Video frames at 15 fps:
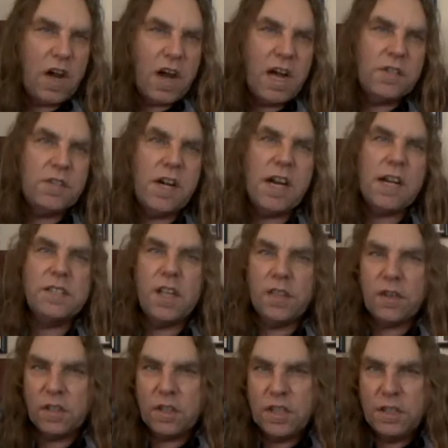contracts,
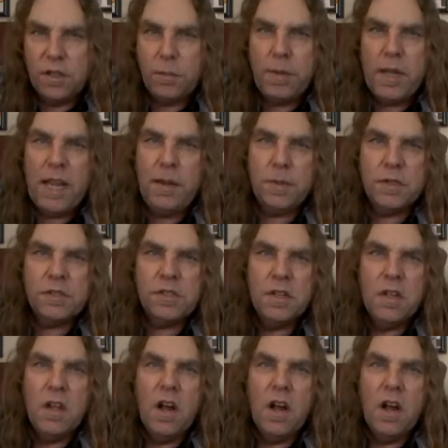other legal papers,